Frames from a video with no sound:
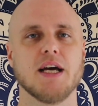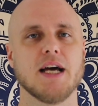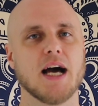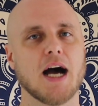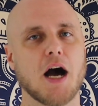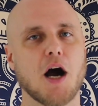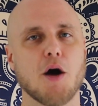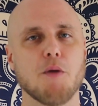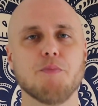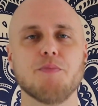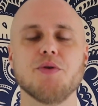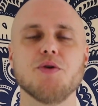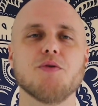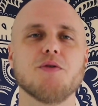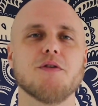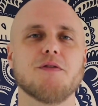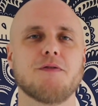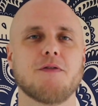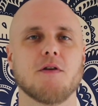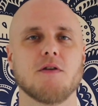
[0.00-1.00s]
How
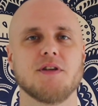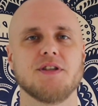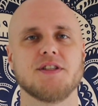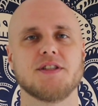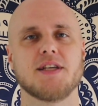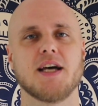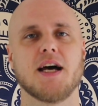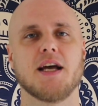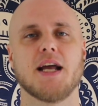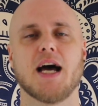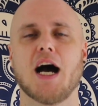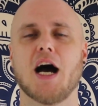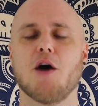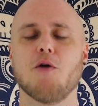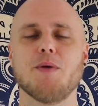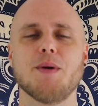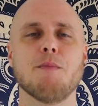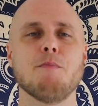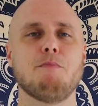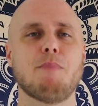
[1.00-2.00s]
beautiful is that?
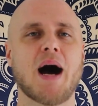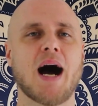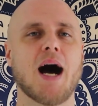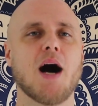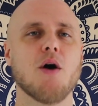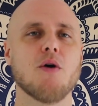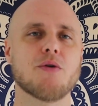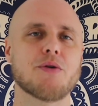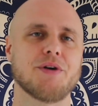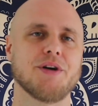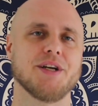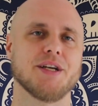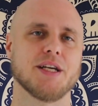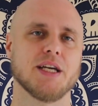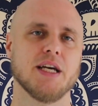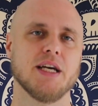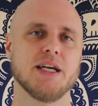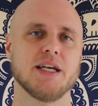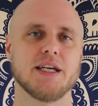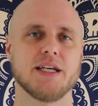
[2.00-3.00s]
How empowering
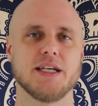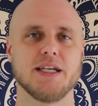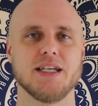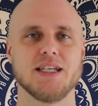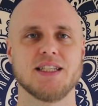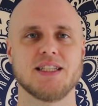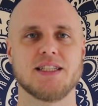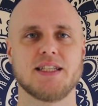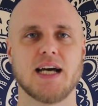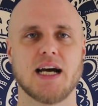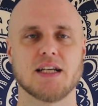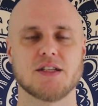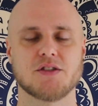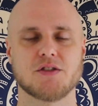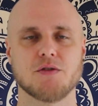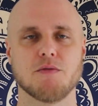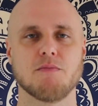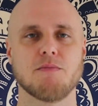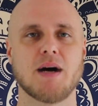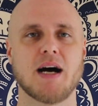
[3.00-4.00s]
is that?
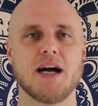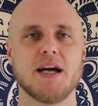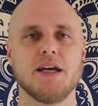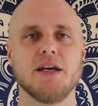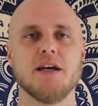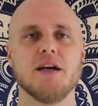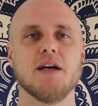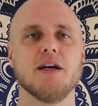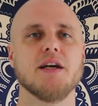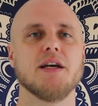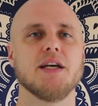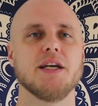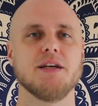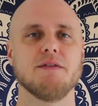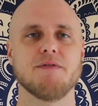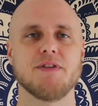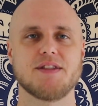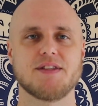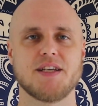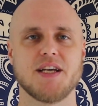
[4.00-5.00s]
So my
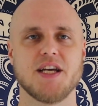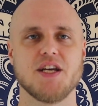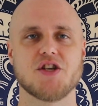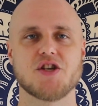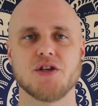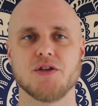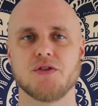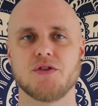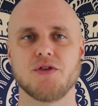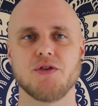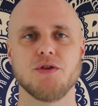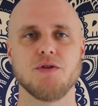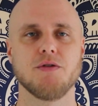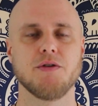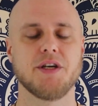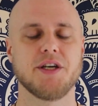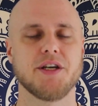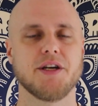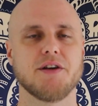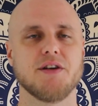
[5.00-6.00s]
invitation to you
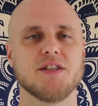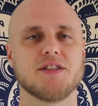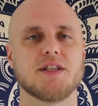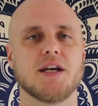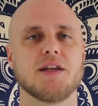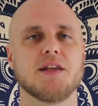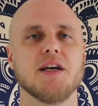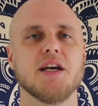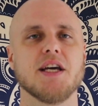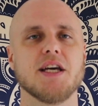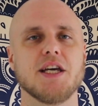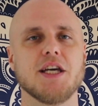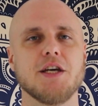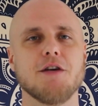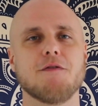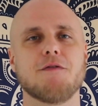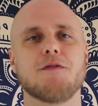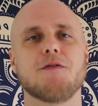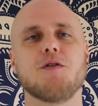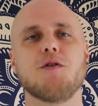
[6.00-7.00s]
here is that
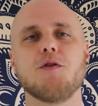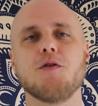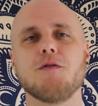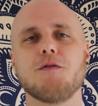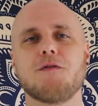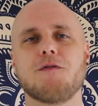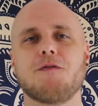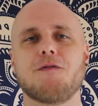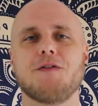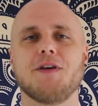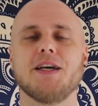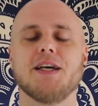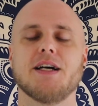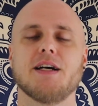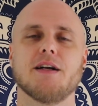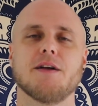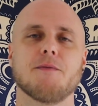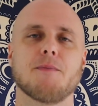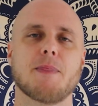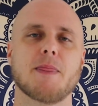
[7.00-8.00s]
if you
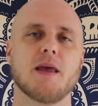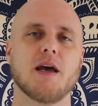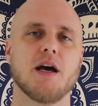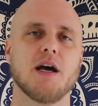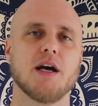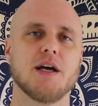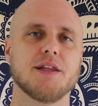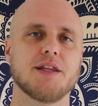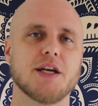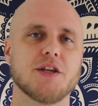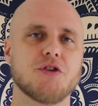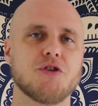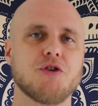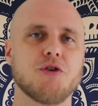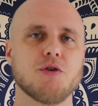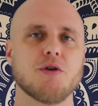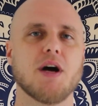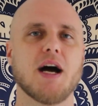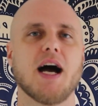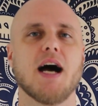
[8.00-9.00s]
feel that
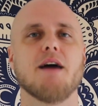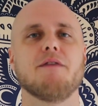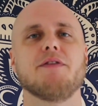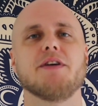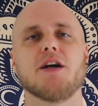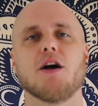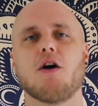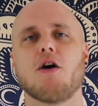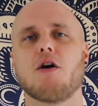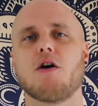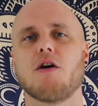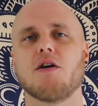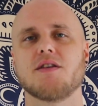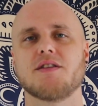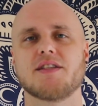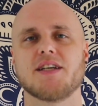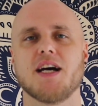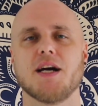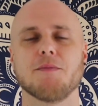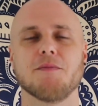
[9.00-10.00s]
you're having a hard
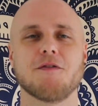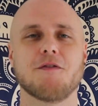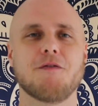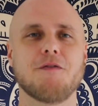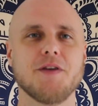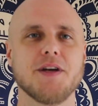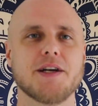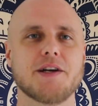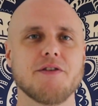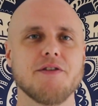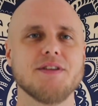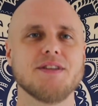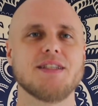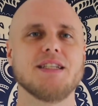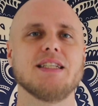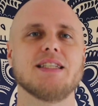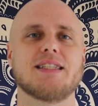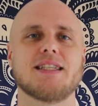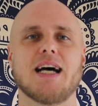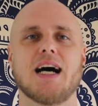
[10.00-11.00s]
time figuring
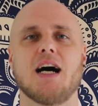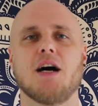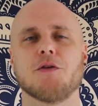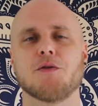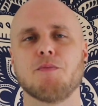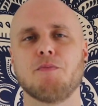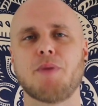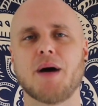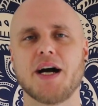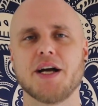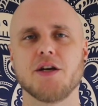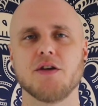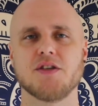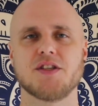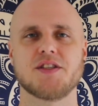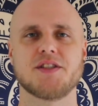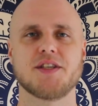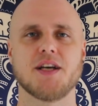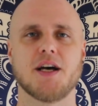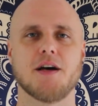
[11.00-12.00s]
this out by
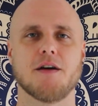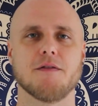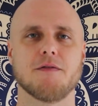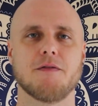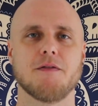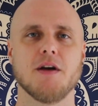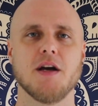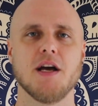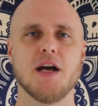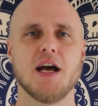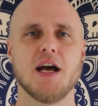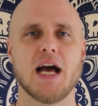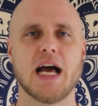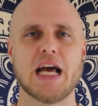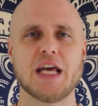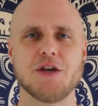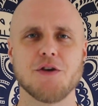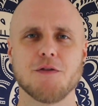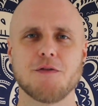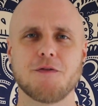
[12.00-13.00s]
yourself,
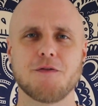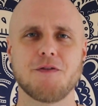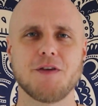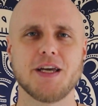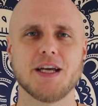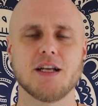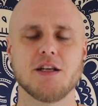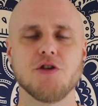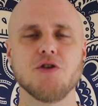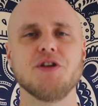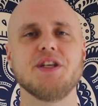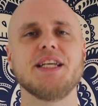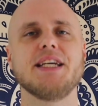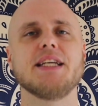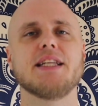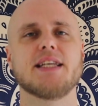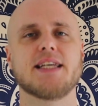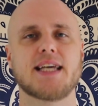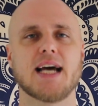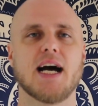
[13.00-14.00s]
and you feel you
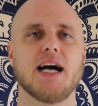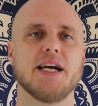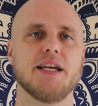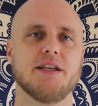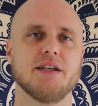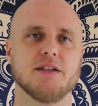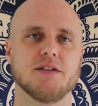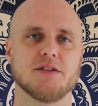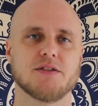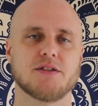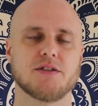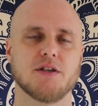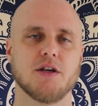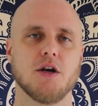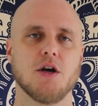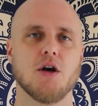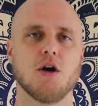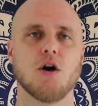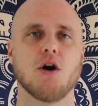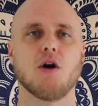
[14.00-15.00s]
need guidance
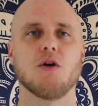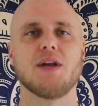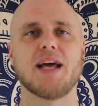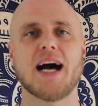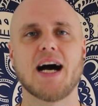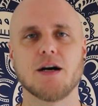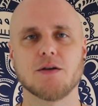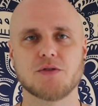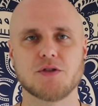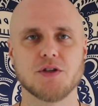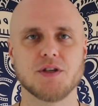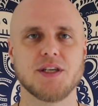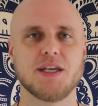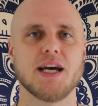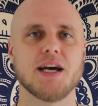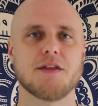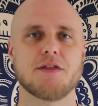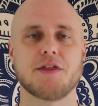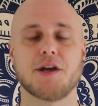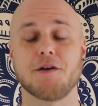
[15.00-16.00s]
on how to
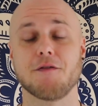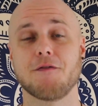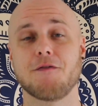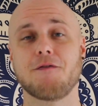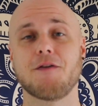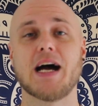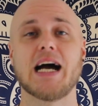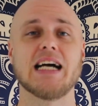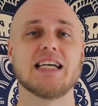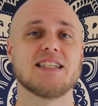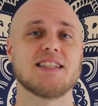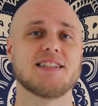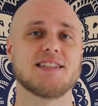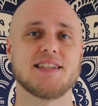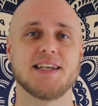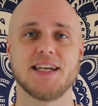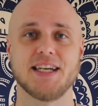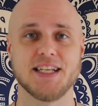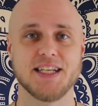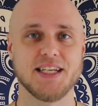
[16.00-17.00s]
get there fast
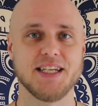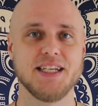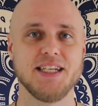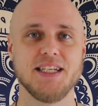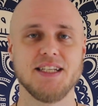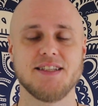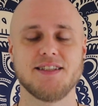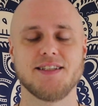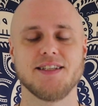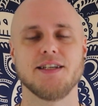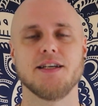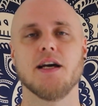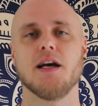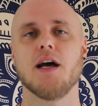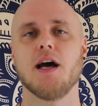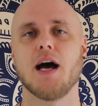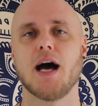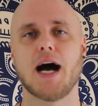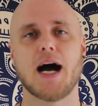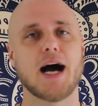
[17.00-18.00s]
and easy,
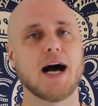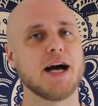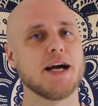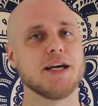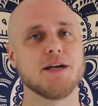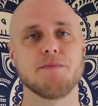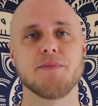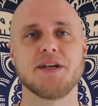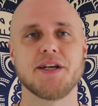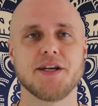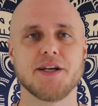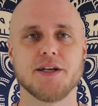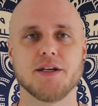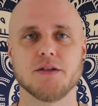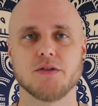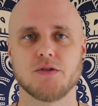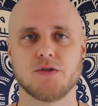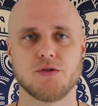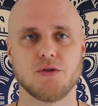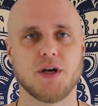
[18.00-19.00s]
I am
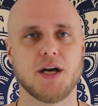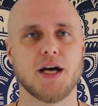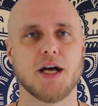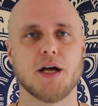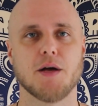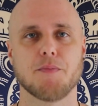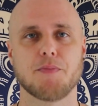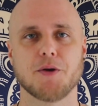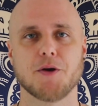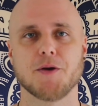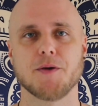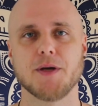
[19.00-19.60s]
here to help.